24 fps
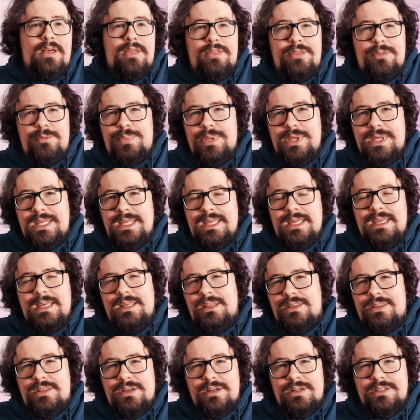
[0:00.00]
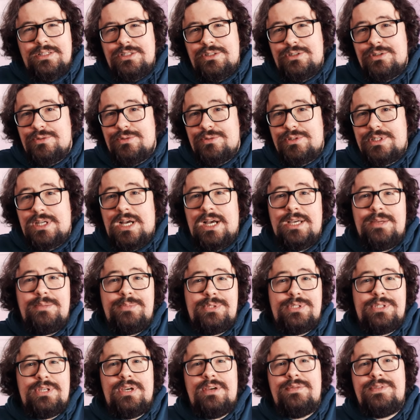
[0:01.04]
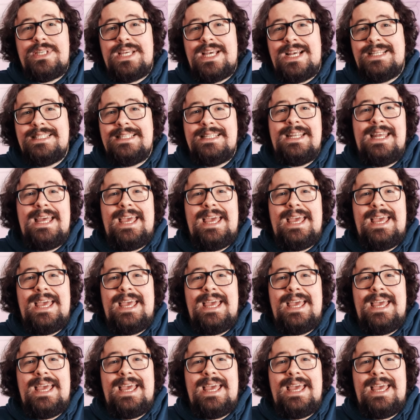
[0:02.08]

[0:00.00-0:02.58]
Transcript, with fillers: The BE32 type serves as an